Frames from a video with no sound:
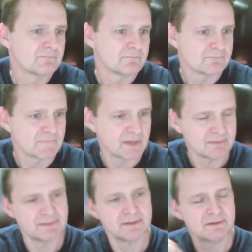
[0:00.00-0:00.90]
Hmm. I'm
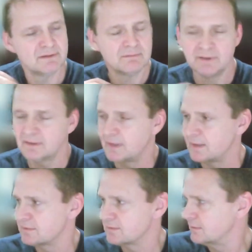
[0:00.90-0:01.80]
like, you know what?
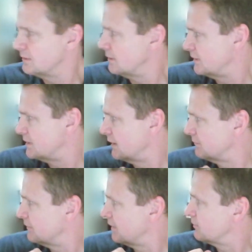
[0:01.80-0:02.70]
That's uh, uh,
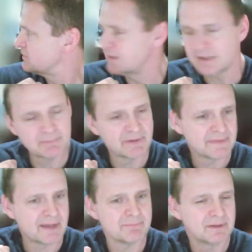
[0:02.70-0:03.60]
I, I was thinking about
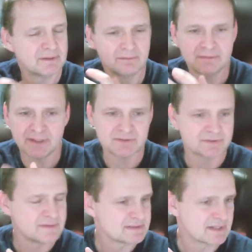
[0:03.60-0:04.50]
that, thinking, okay, so
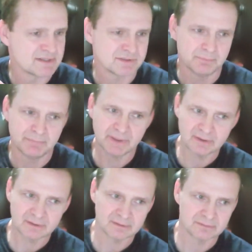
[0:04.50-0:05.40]
these guys are
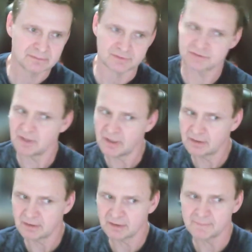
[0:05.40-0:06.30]
bigger, they're
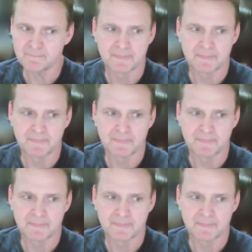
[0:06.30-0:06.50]
stronger,